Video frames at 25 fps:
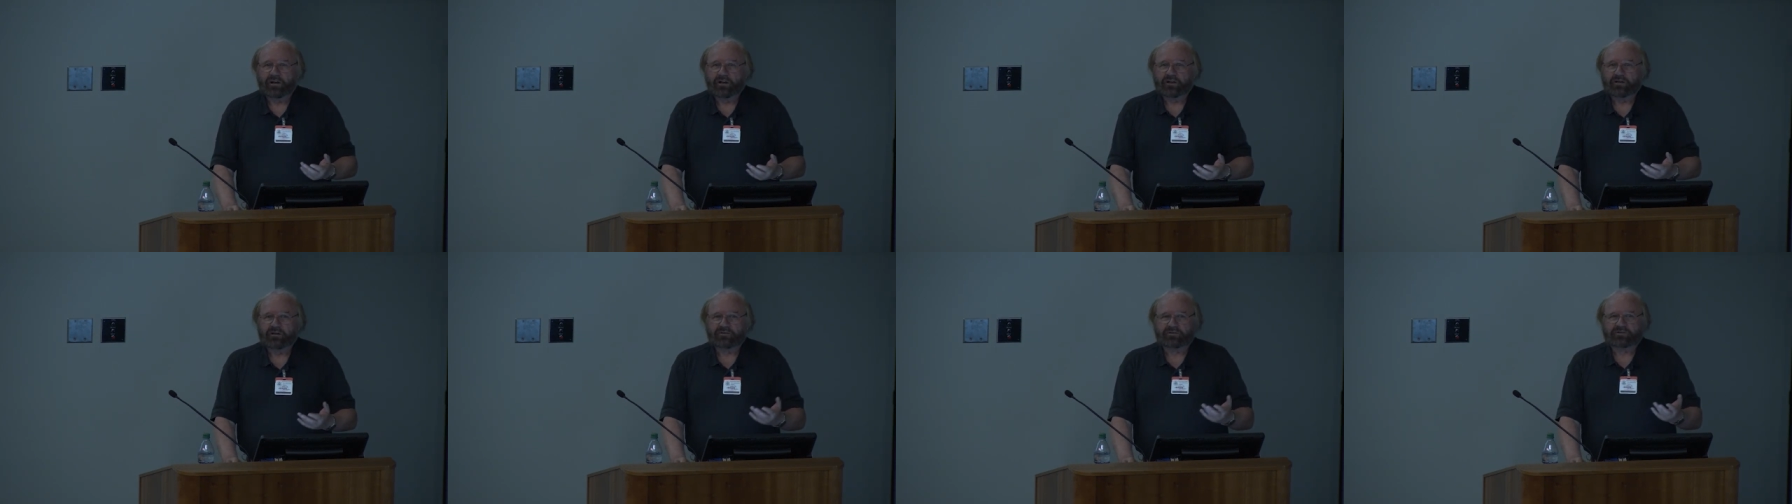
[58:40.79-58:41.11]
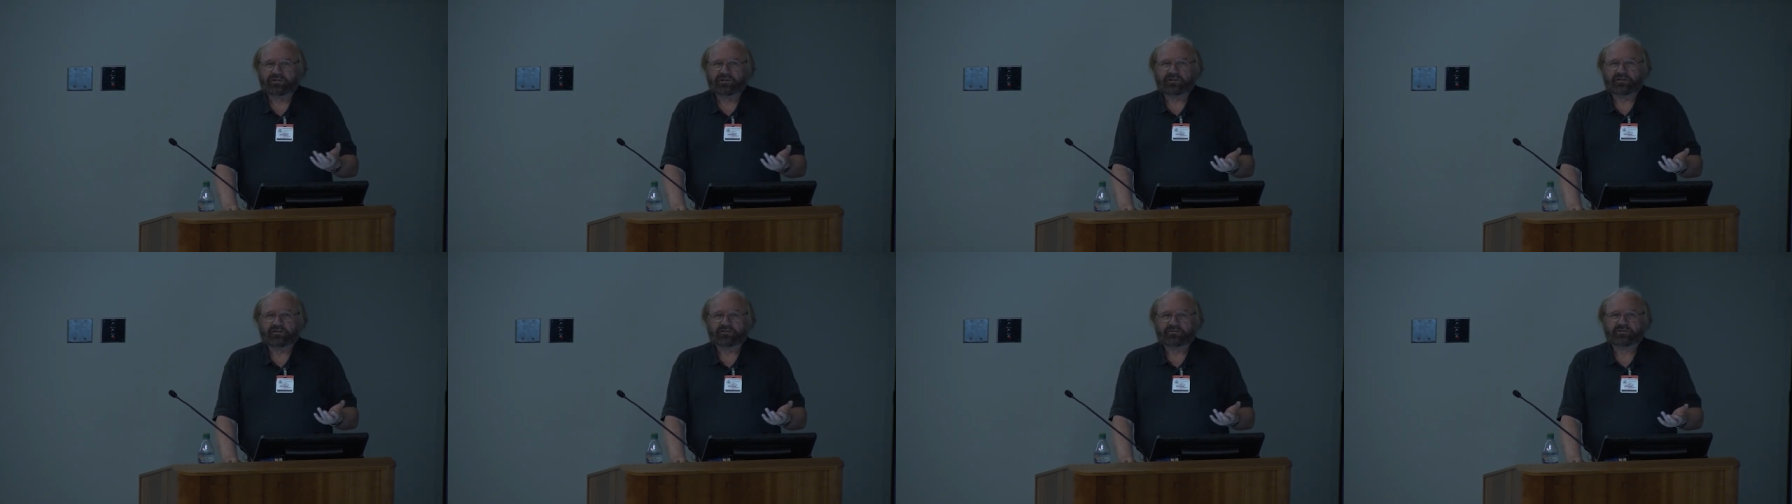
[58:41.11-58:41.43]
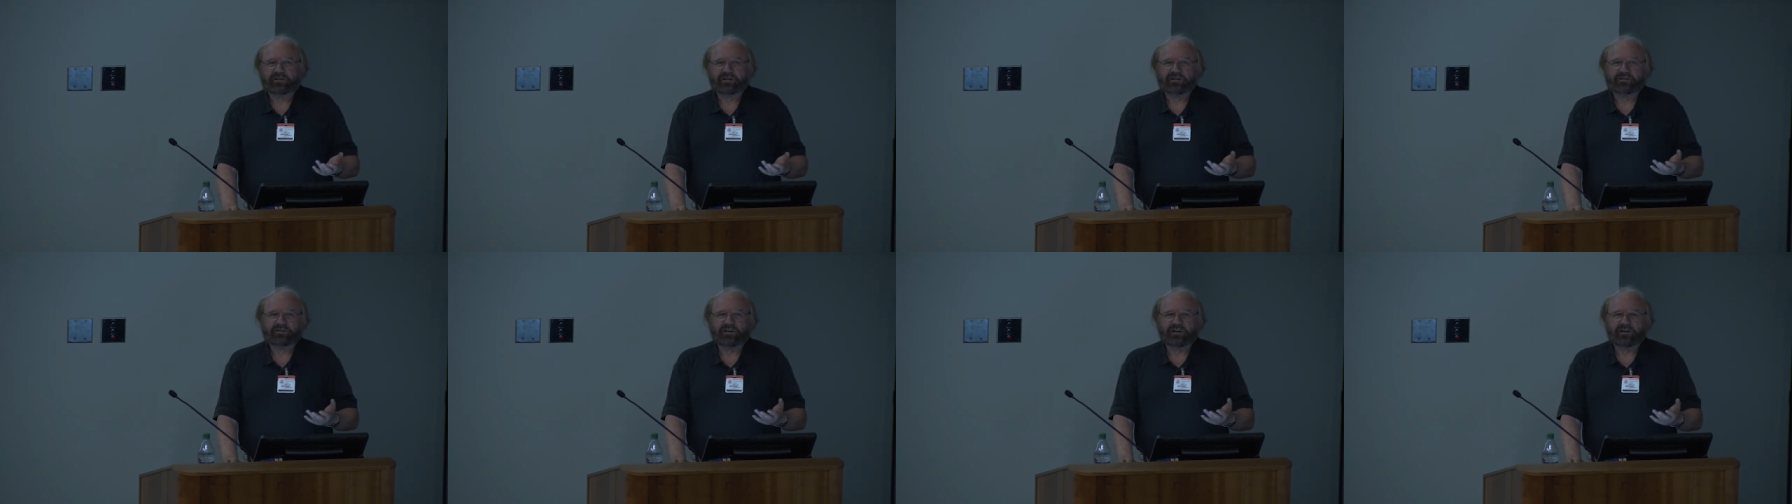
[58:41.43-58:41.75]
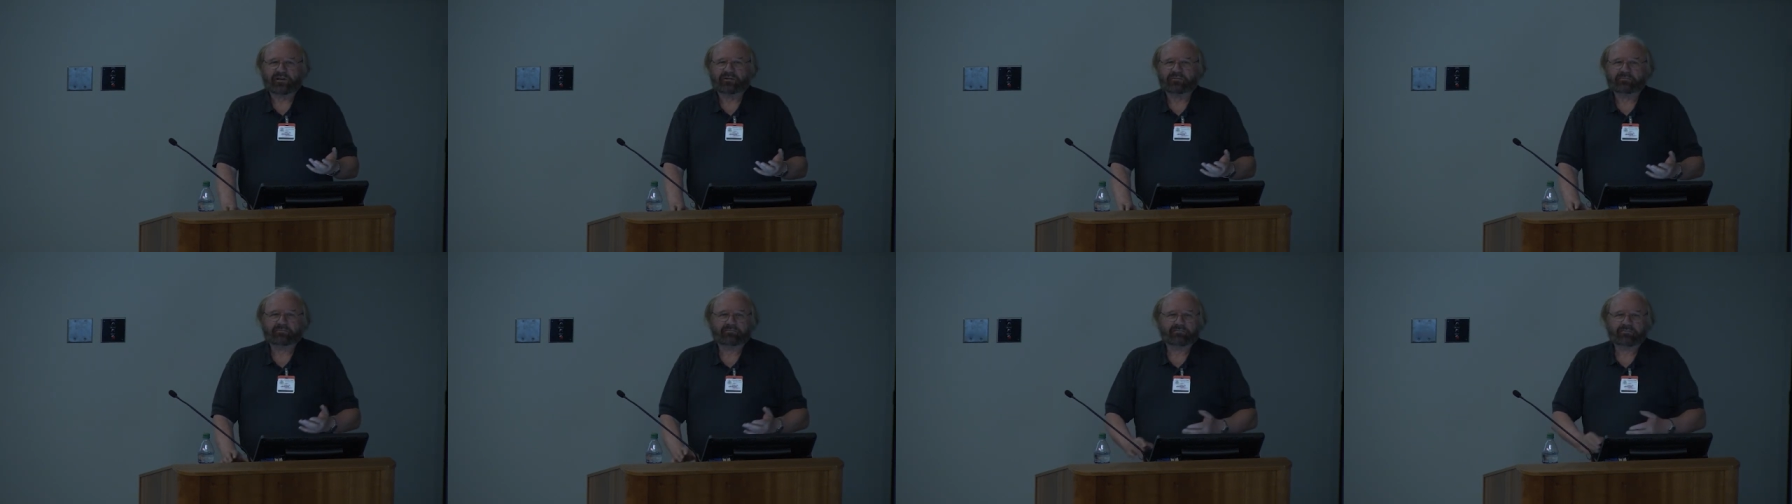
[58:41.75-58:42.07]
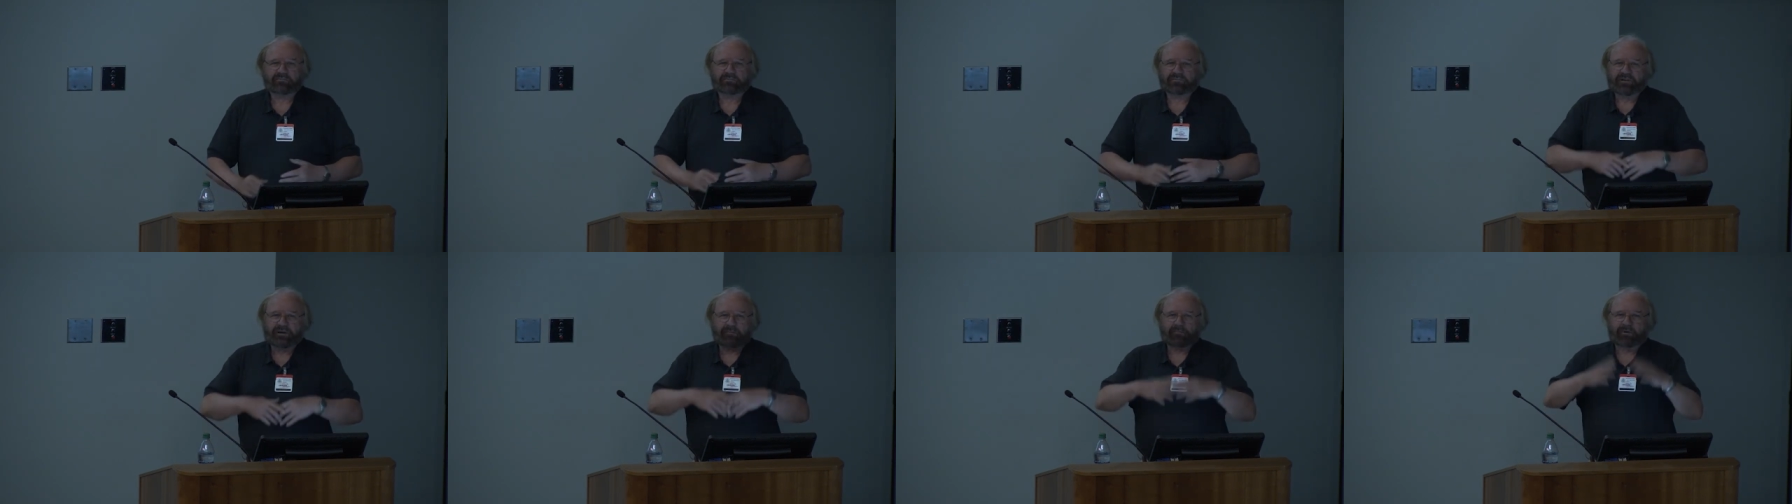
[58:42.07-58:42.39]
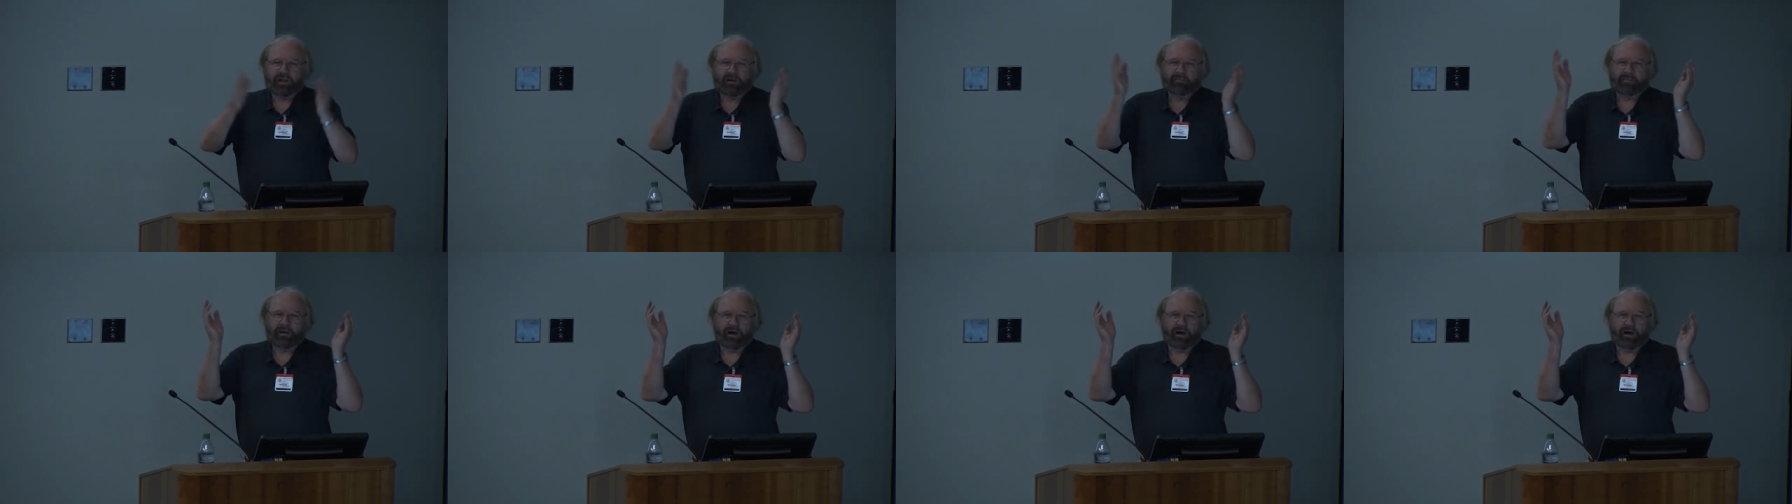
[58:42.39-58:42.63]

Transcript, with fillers: you're, you're teaching somebody